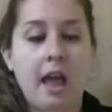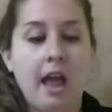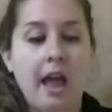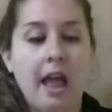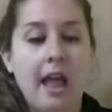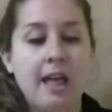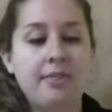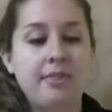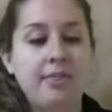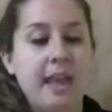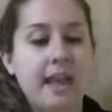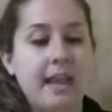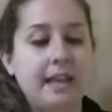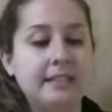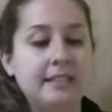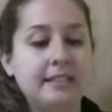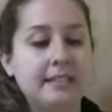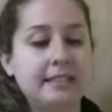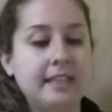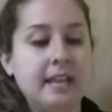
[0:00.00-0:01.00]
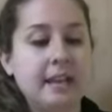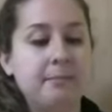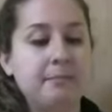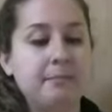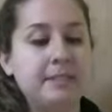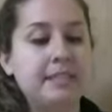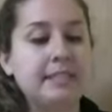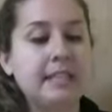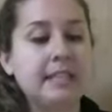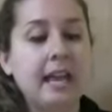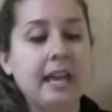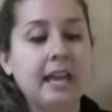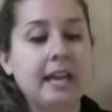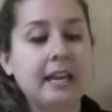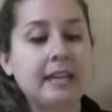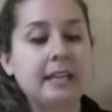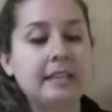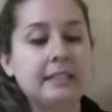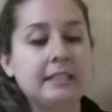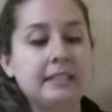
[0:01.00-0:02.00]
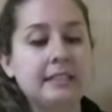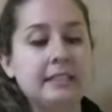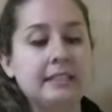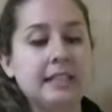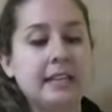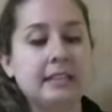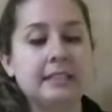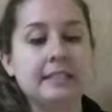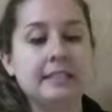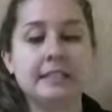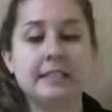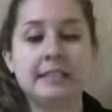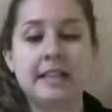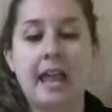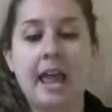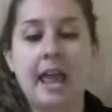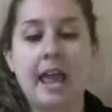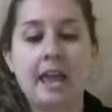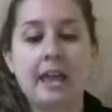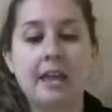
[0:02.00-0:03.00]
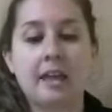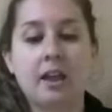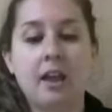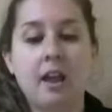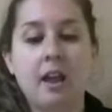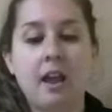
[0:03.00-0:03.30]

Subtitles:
and then some signs that say